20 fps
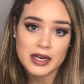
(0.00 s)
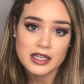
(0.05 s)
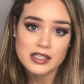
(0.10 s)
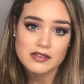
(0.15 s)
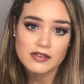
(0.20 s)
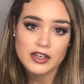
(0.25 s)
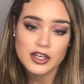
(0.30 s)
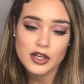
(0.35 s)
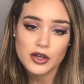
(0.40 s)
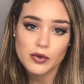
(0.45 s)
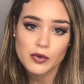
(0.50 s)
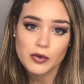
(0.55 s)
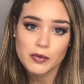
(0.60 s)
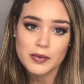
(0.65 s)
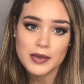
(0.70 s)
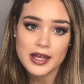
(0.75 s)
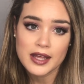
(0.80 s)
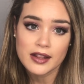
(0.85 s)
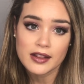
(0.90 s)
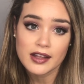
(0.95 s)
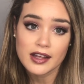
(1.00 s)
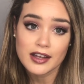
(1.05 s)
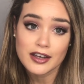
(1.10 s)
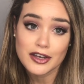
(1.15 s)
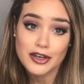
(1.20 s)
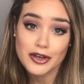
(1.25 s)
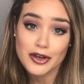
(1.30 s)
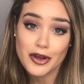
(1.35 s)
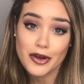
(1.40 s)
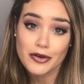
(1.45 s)
next video will be
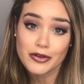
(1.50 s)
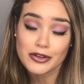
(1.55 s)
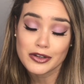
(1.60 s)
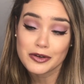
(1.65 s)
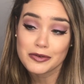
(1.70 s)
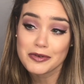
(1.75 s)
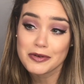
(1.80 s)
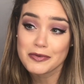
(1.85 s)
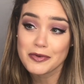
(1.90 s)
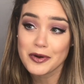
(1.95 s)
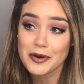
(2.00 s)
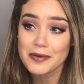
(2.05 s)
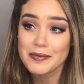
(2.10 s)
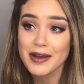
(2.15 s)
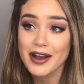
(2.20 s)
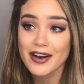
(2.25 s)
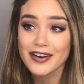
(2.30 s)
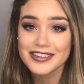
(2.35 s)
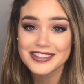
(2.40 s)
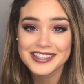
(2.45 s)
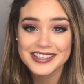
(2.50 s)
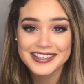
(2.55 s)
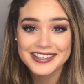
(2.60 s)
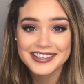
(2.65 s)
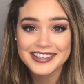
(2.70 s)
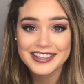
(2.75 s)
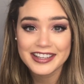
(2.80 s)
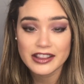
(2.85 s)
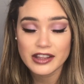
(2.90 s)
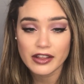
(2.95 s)
letting you know a little bit more about
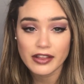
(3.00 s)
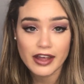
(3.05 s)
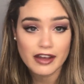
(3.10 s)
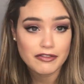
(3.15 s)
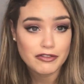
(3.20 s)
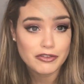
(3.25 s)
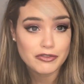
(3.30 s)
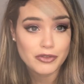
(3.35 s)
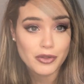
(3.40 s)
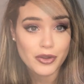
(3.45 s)
the life of